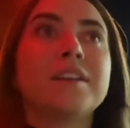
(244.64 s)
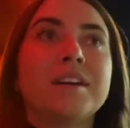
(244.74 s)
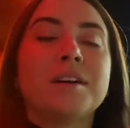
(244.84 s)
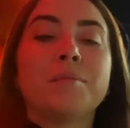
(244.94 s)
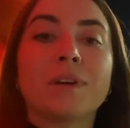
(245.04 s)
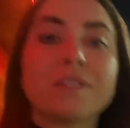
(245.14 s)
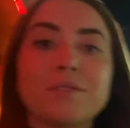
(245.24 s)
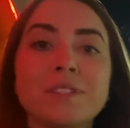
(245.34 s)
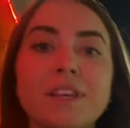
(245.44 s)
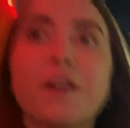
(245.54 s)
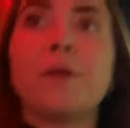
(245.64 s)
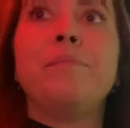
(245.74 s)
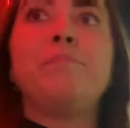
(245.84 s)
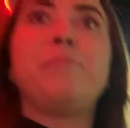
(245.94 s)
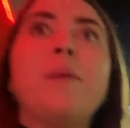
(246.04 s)
But also it's like
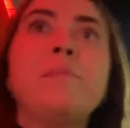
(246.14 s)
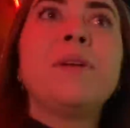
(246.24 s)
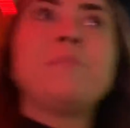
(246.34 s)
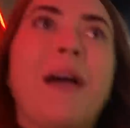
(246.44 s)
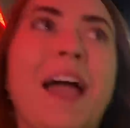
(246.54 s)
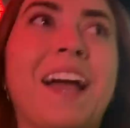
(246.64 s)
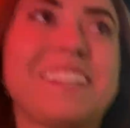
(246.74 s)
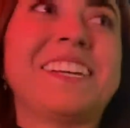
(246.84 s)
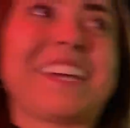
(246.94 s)
bumping packed